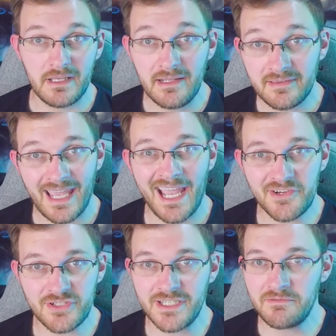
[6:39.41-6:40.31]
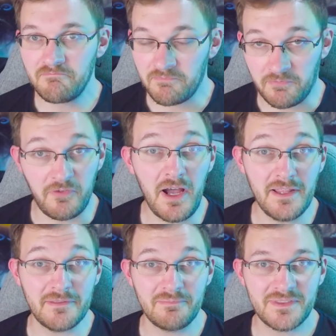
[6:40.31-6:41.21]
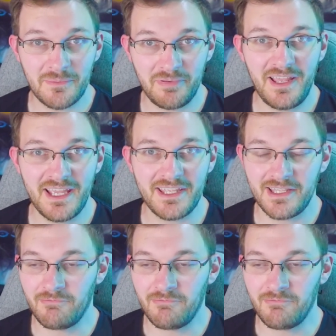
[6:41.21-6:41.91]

it's actually fun to play.